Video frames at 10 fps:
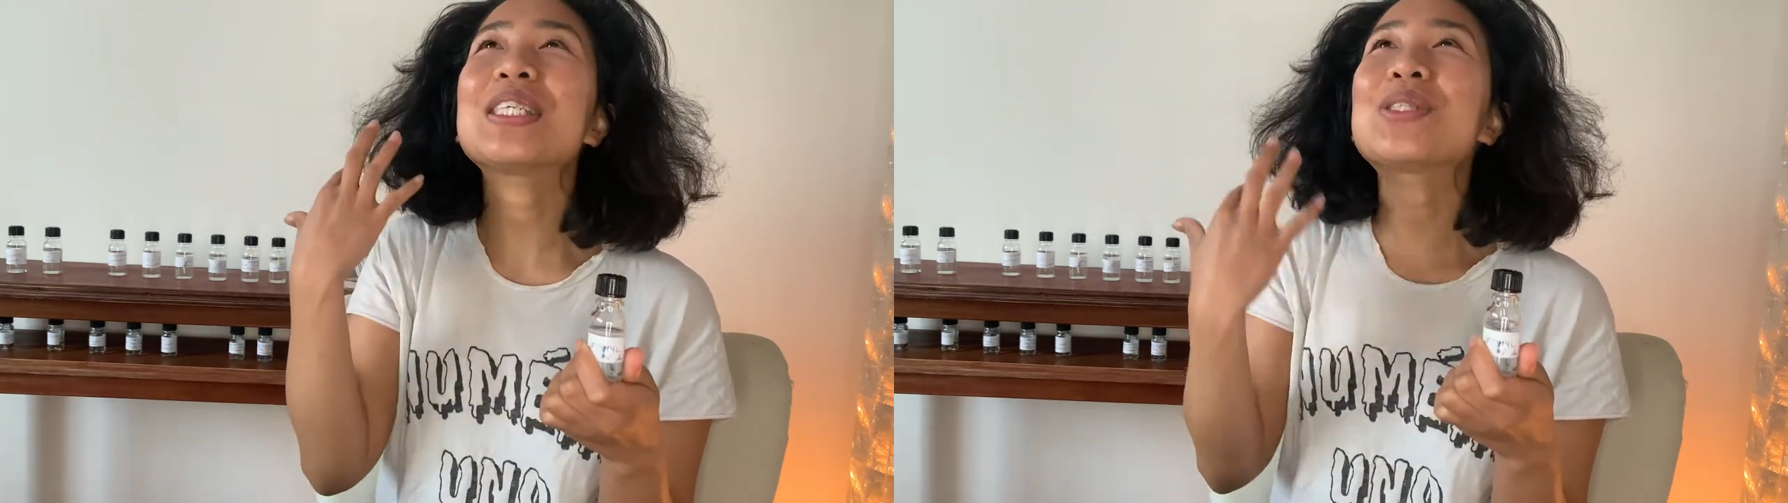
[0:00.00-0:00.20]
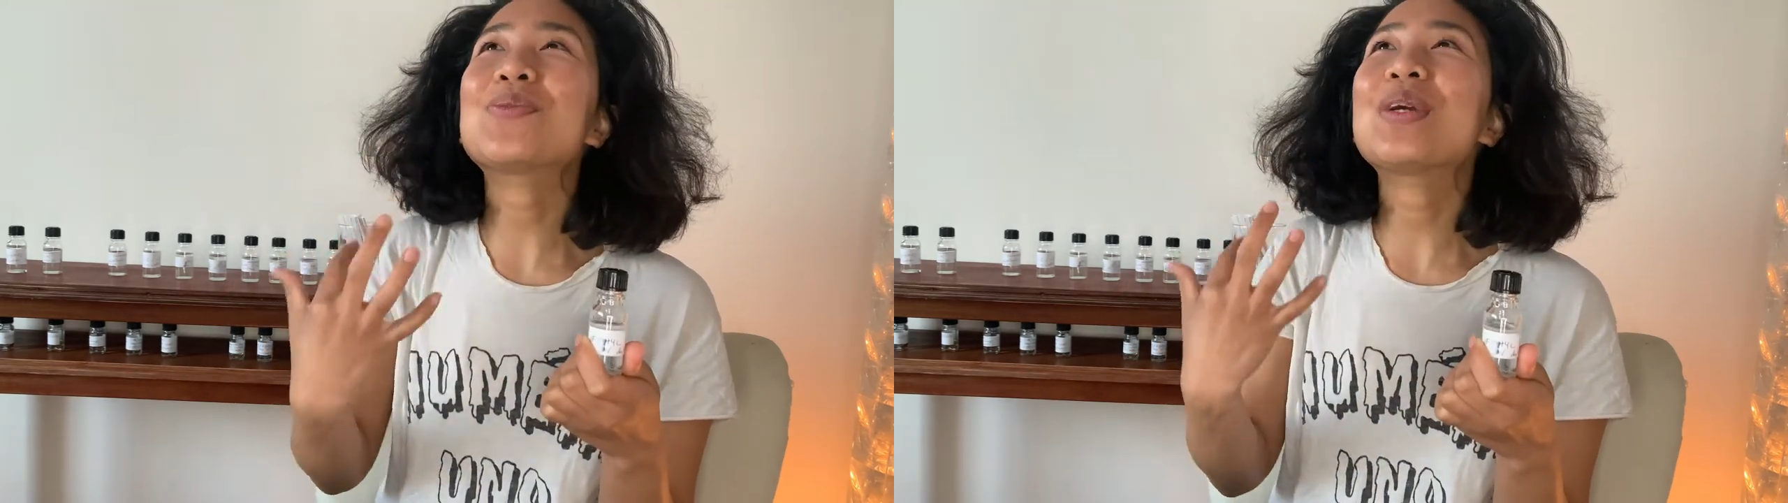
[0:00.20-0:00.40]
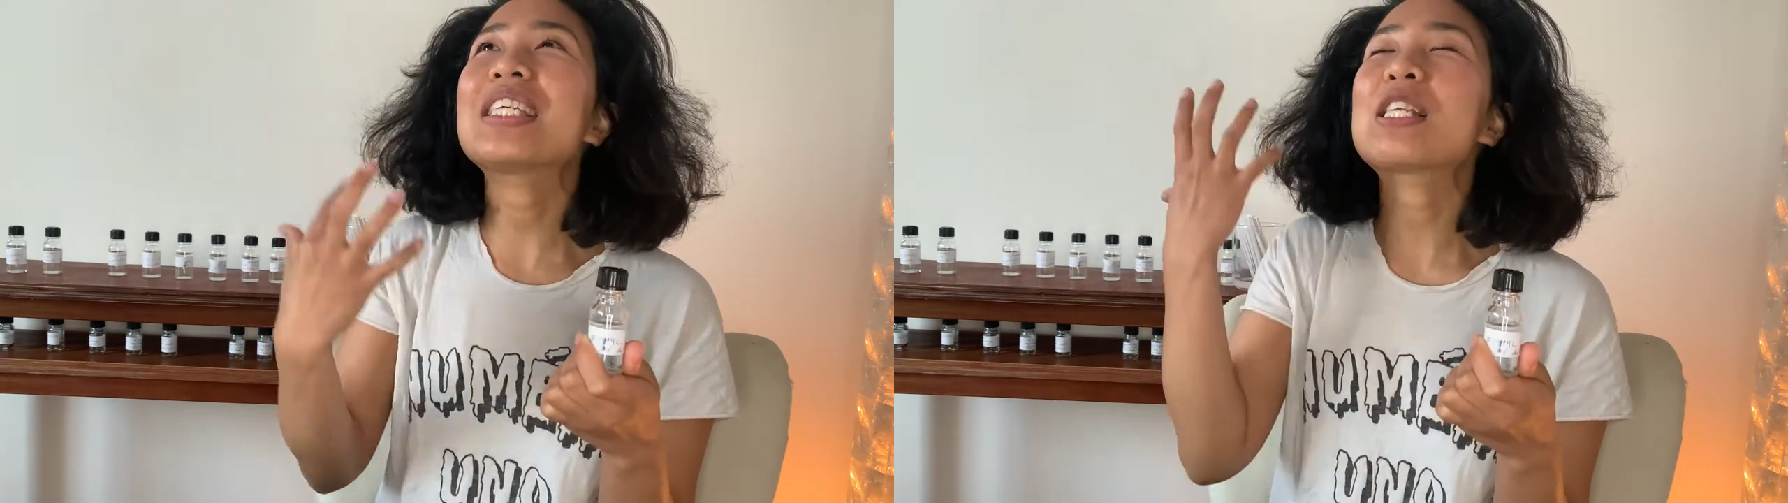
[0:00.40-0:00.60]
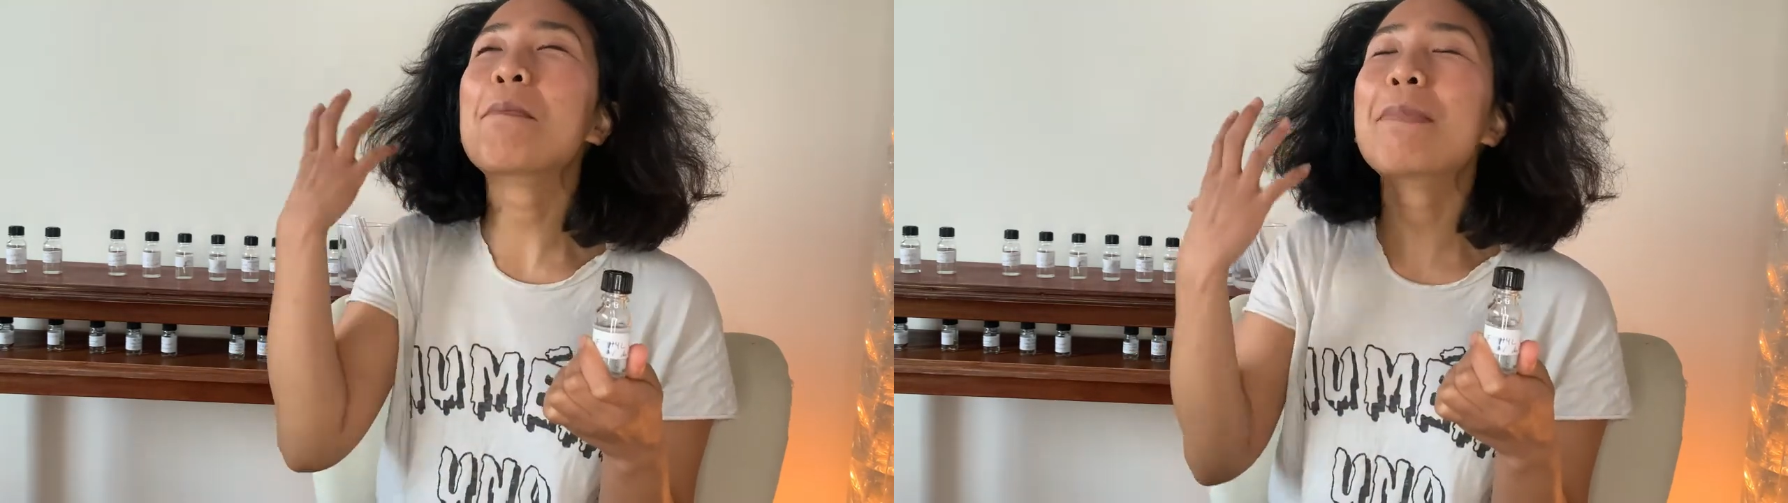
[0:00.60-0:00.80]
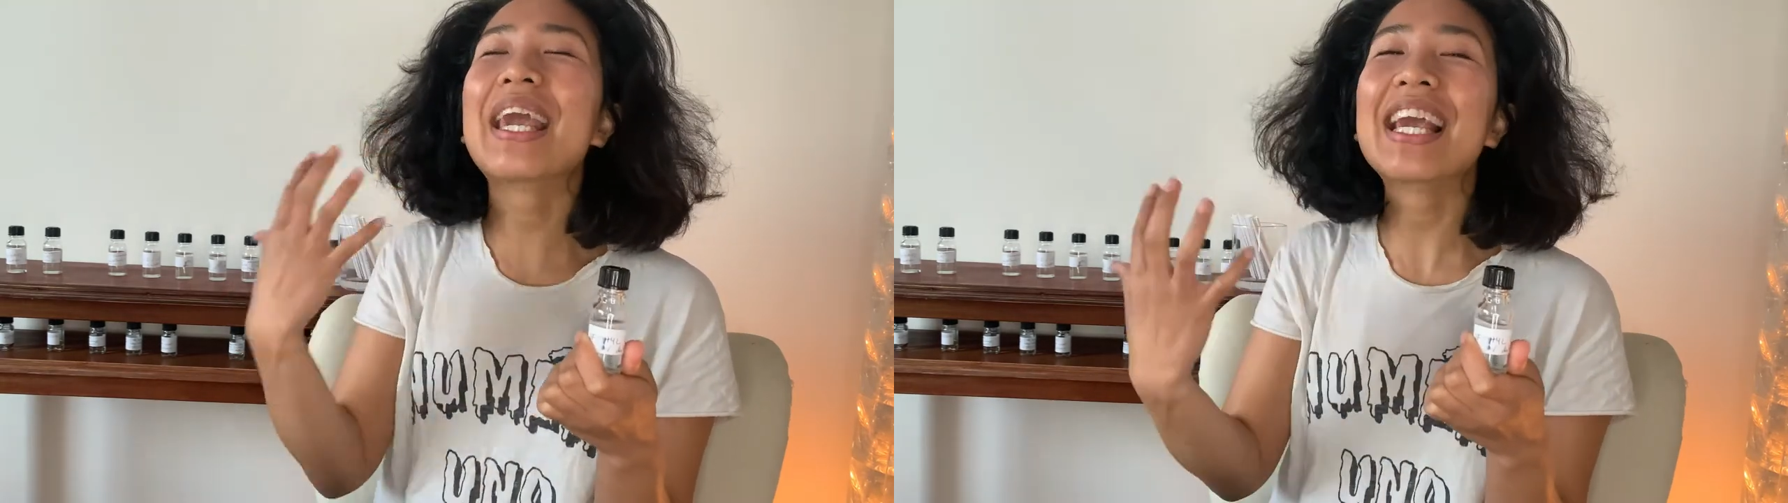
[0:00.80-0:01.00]
sweet
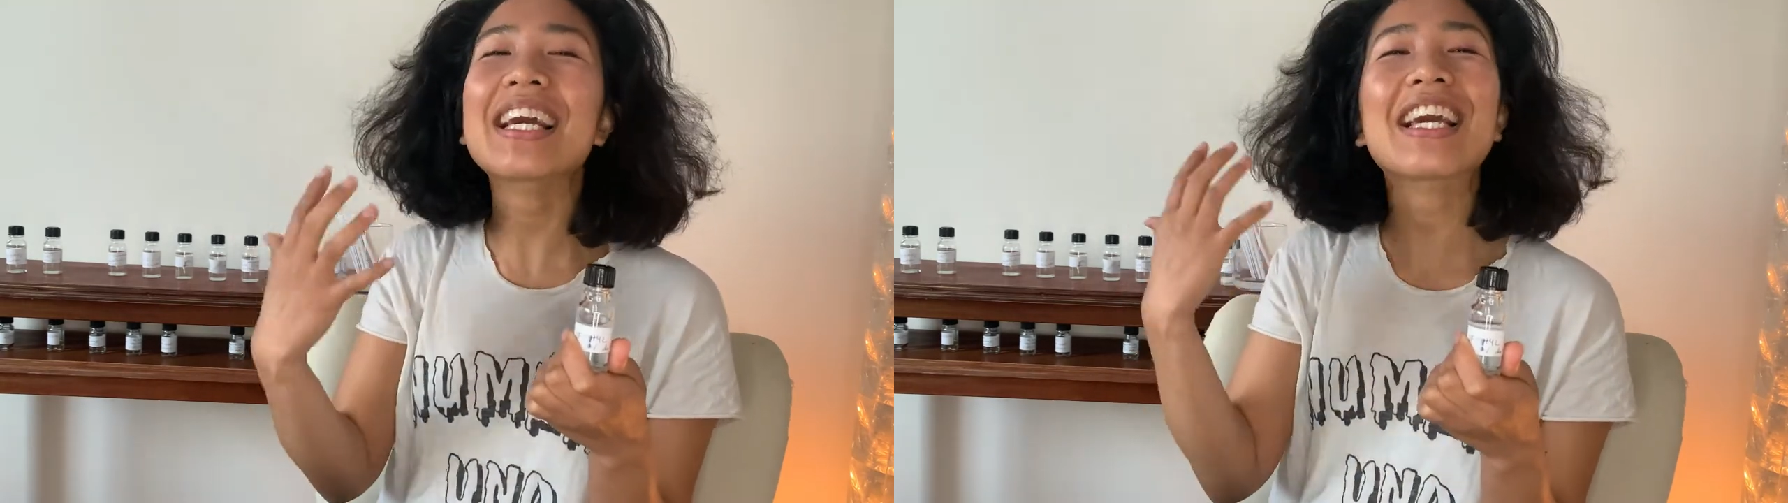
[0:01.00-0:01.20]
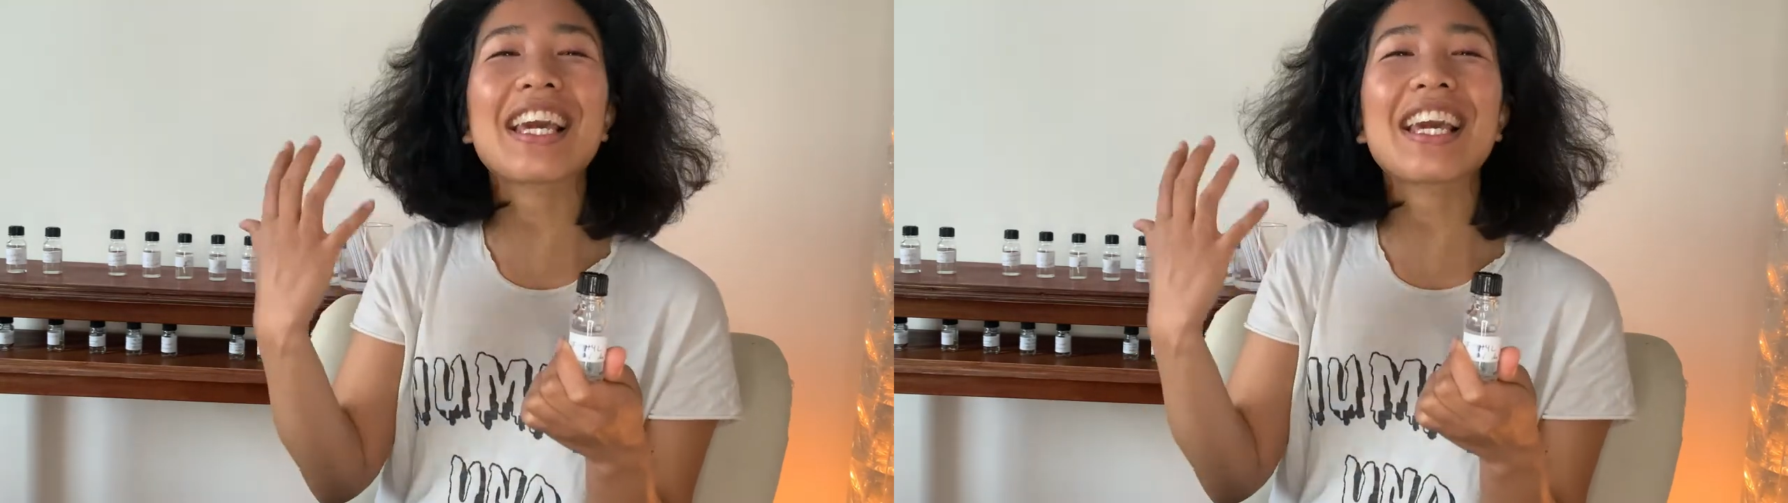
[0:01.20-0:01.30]
pink